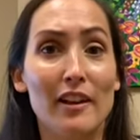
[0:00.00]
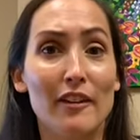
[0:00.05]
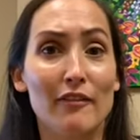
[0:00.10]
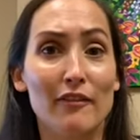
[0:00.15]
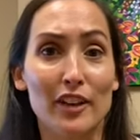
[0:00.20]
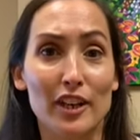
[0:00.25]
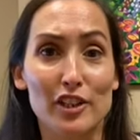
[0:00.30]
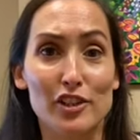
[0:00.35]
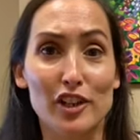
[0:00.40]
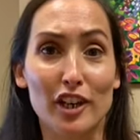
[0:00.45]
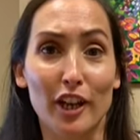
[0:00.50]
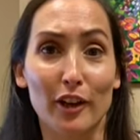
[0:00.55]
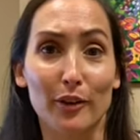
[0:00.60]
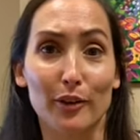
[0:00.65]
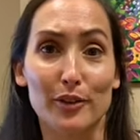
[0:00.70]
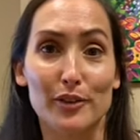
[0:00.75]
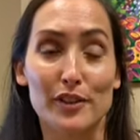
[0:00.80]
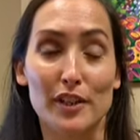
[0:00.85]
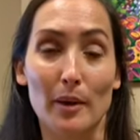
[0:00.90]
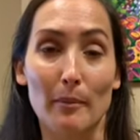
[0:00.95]
finishing out your
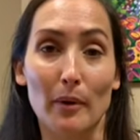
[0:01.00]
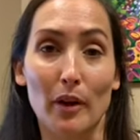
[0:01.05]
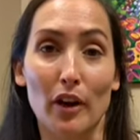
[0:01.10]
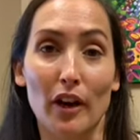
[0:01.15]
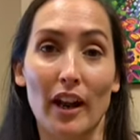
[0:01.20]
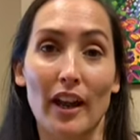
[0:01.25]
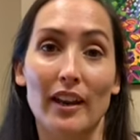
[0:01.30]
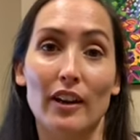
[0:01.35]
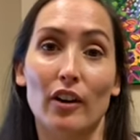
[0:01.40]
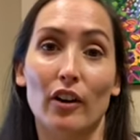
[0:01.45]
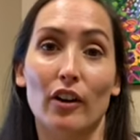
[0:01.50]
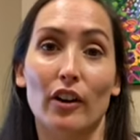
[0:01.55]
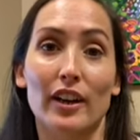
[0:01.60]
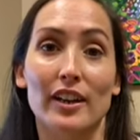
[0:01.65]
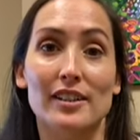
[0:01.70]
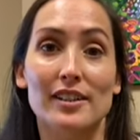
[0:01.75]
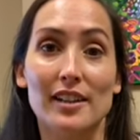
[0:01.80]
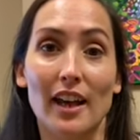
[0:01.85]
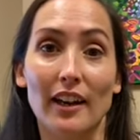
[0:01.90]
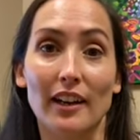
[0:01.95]
summer and are
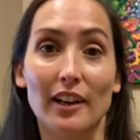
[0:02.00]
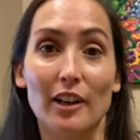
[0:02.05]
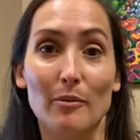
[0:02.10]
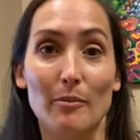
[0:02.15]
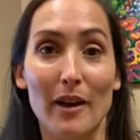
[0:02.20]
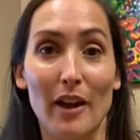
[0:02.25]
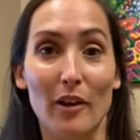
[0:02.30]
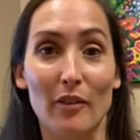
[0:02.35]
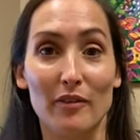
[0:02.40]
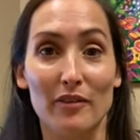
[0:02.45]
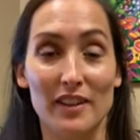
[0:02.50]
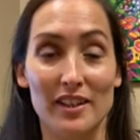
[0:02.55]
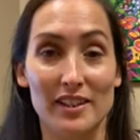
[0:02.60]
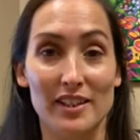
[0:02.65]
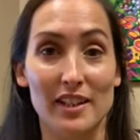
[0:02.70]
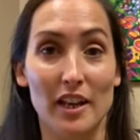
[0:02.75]
excited about this